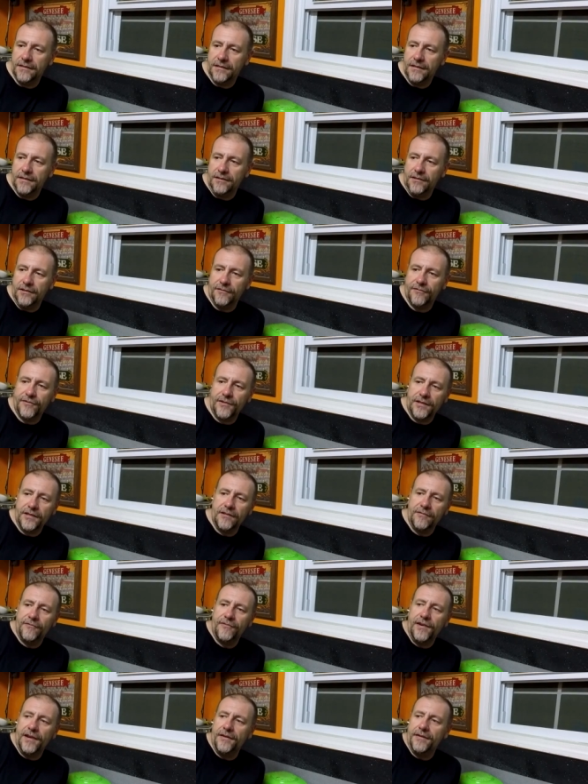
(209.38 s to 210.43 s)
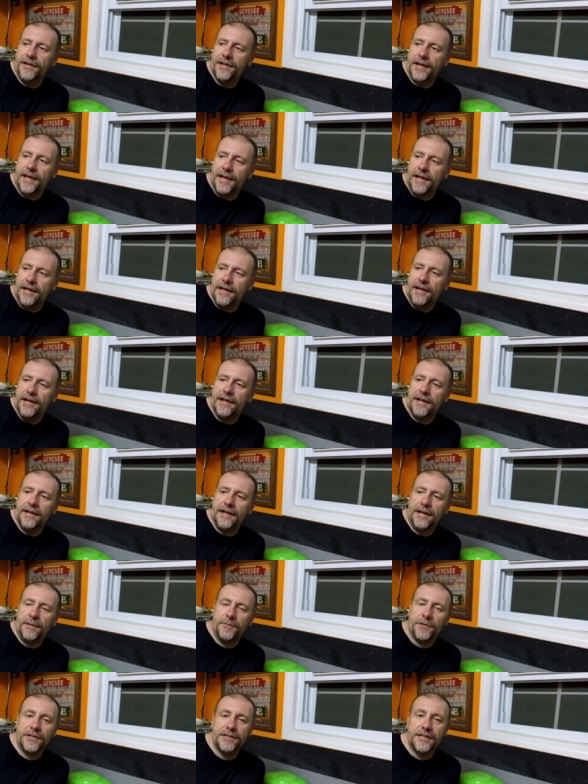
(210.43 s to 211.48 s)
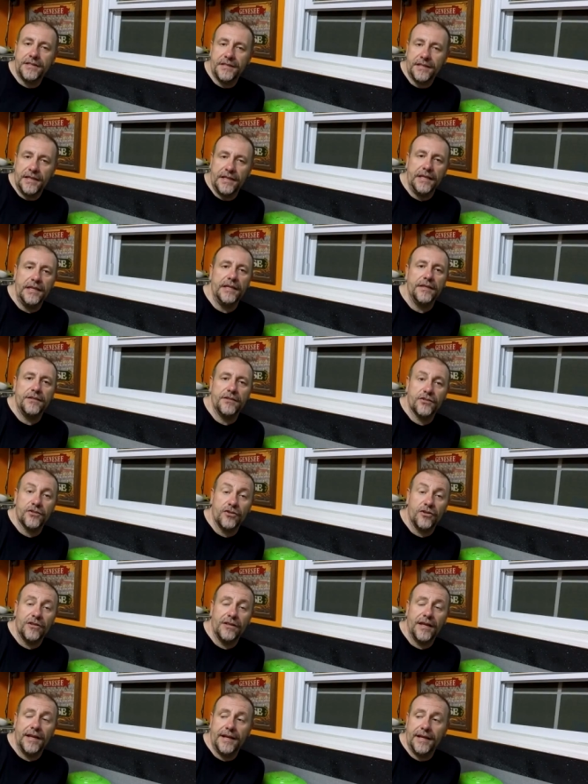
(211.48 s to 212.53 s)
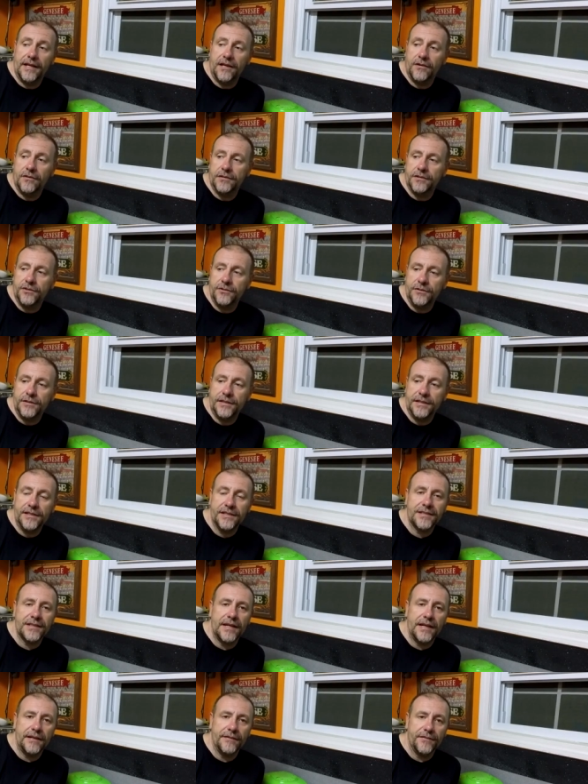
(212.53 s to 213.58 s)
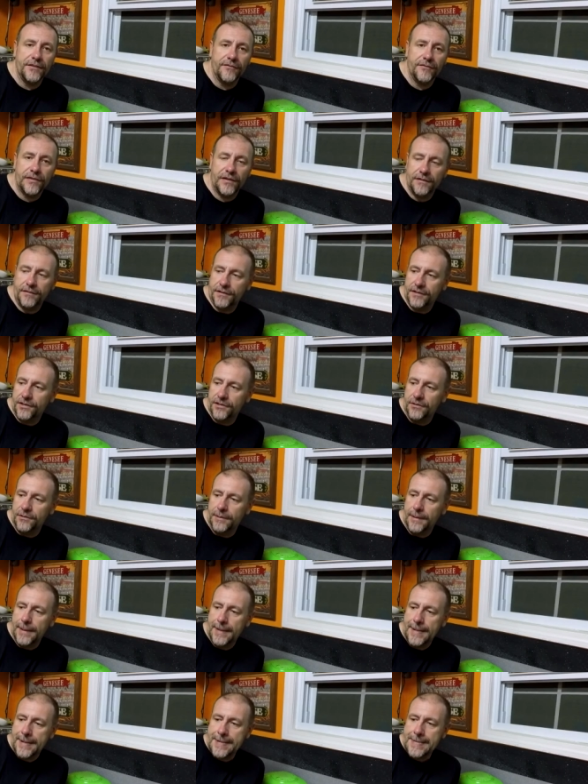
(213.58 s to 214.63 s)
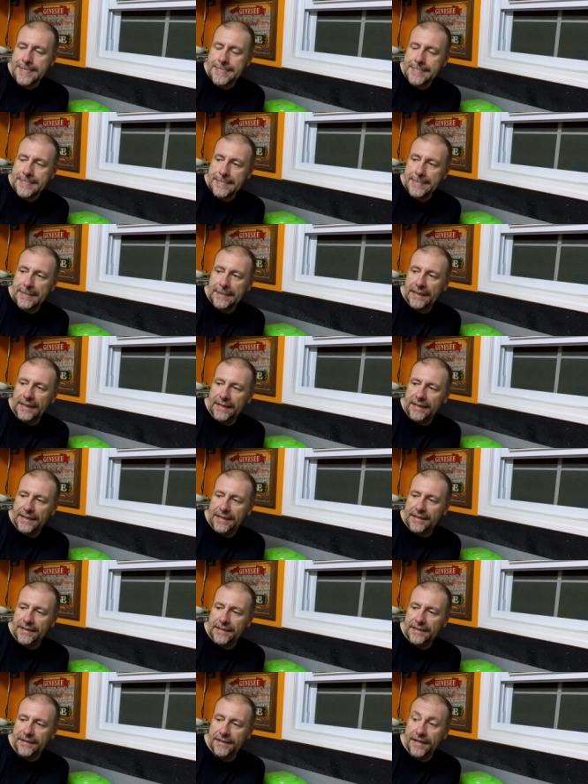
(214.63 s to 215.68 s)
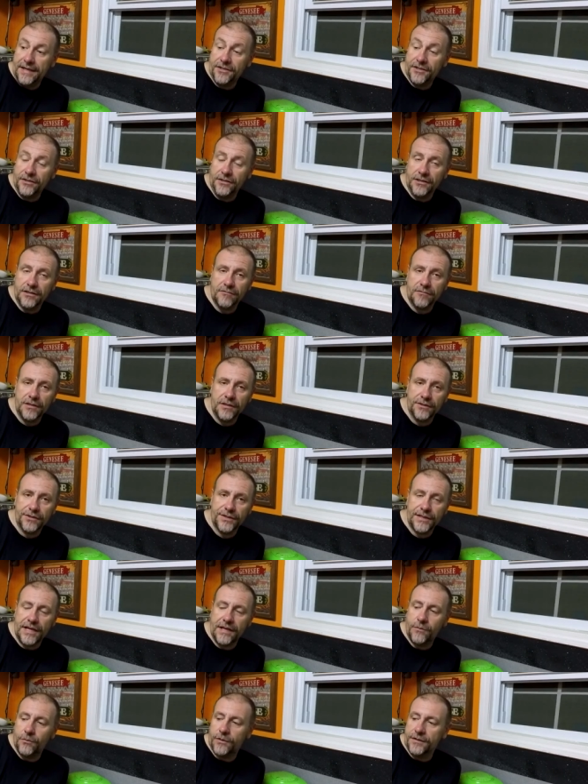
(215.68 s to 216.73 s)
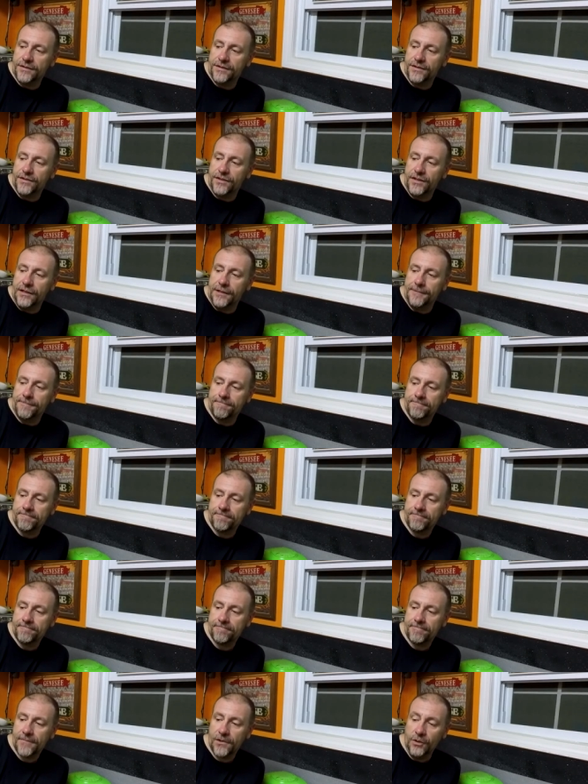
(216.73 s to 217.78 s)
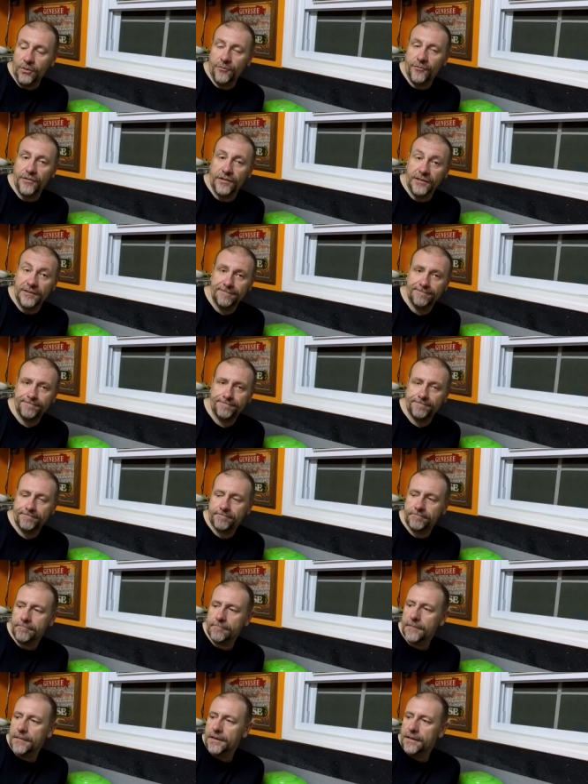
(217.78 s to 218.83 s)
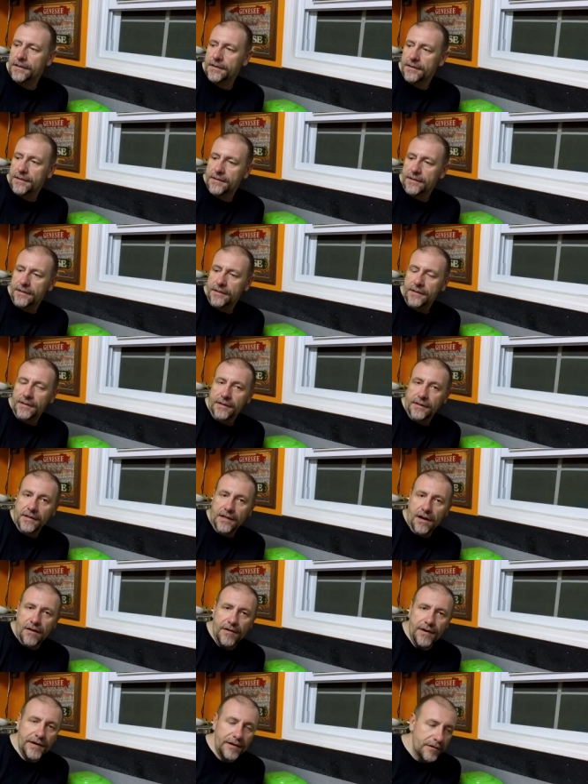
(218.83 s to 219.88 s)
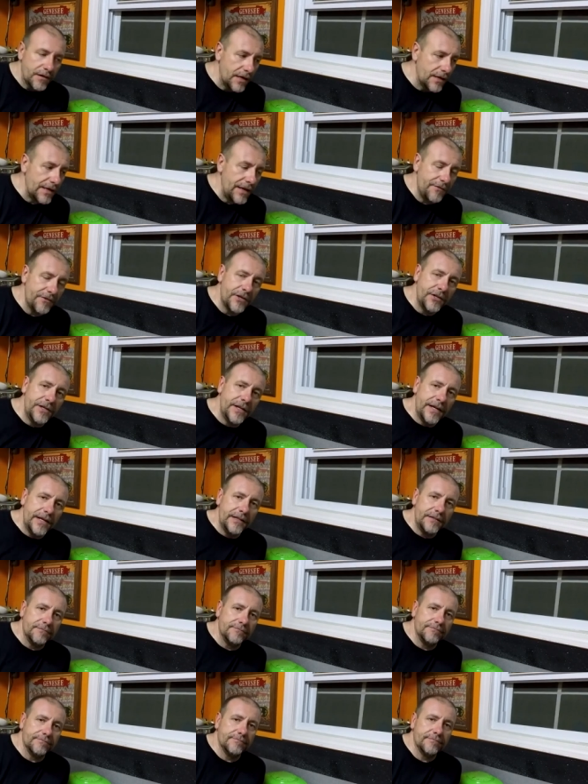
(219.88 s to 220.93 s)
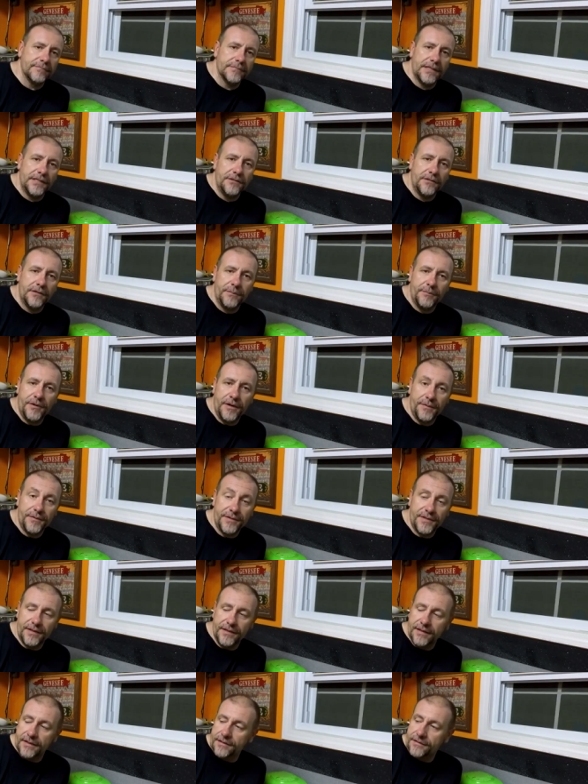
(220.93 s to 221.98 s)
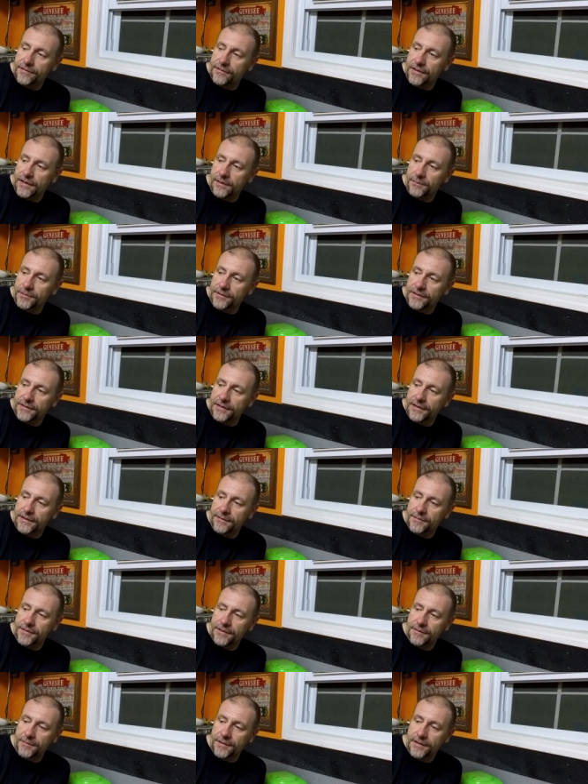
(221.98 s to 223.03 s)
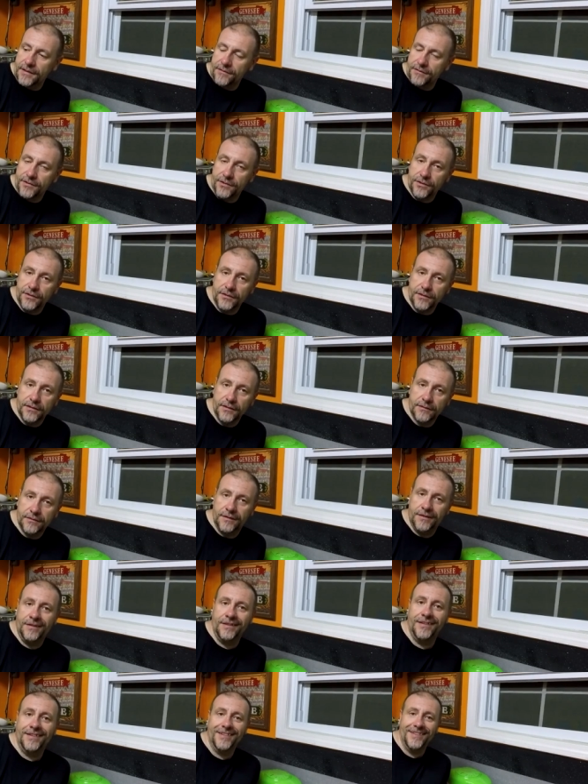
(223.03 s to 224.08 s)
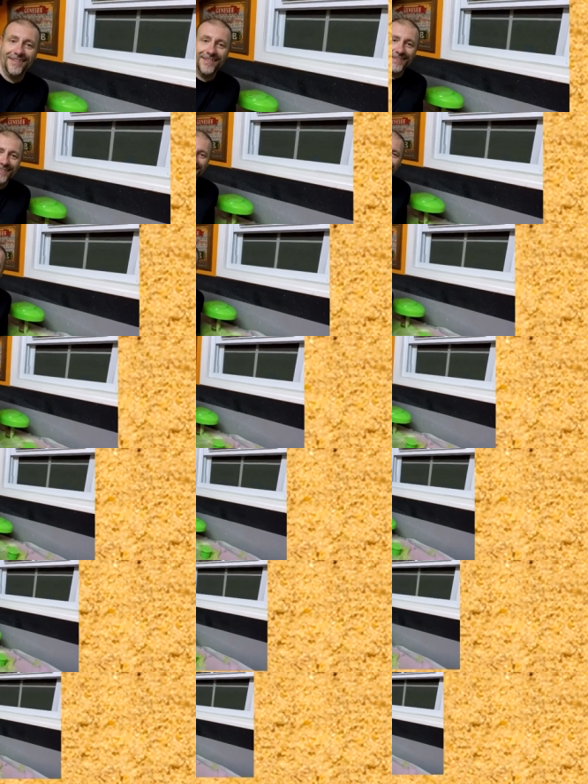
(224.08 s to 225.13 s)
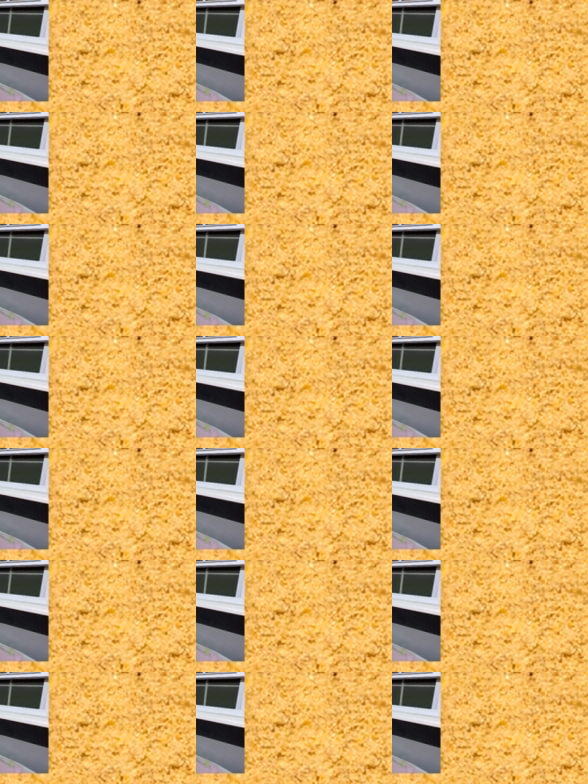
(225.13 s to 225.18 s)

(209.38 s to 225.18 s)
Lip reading: or the front of the fairing, and I'm going to take the gauges and all that out and do the inside of the fairing too. And that should look real sharp once it's done. Hopefully. Alright, you all. Have a good night. I know I probably said this a couple of times. I'm not even sure. Getting old,